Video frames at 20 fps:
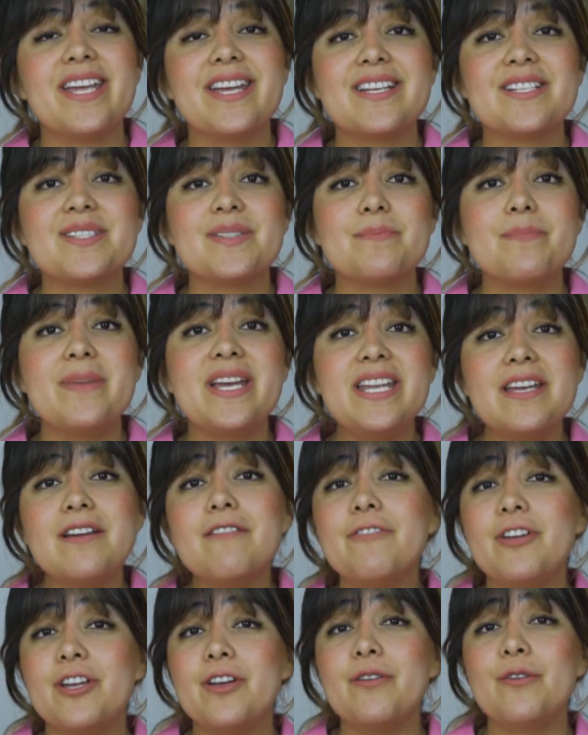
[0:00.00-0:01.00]
because many
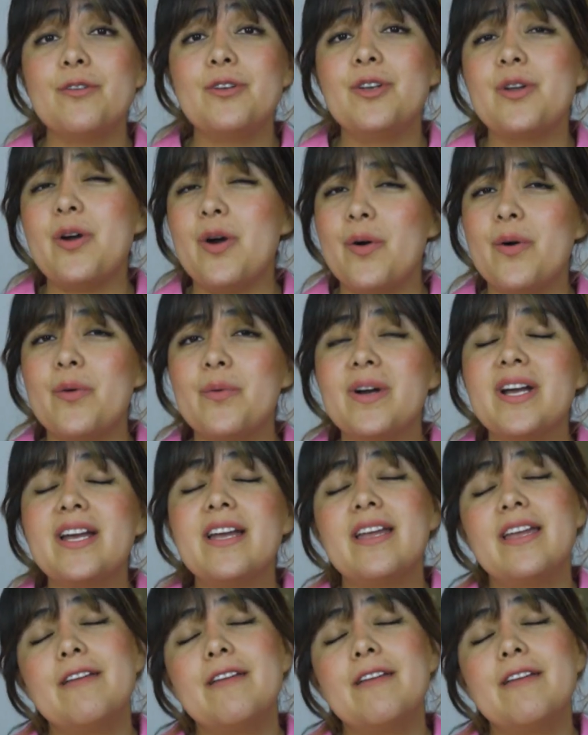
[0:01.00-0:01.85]
of you know,